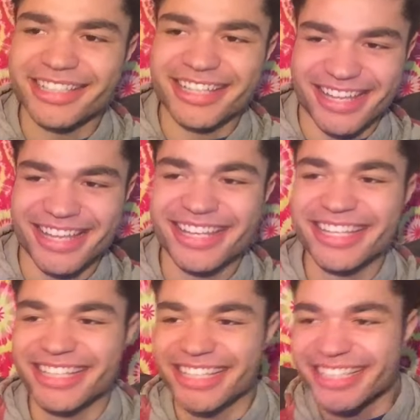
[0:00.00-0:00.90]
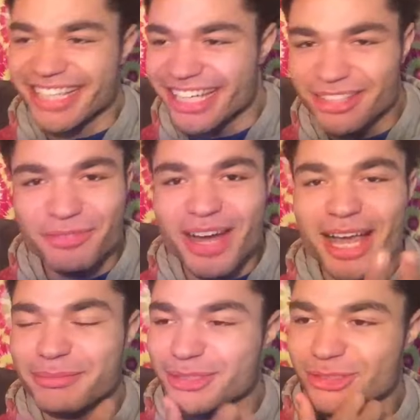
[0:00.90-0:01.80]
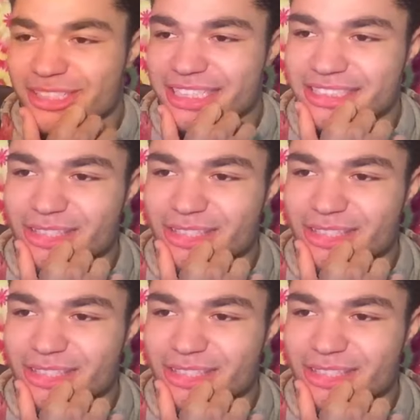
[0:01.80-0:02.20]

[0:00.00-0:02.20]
Hey, and the vibe to it is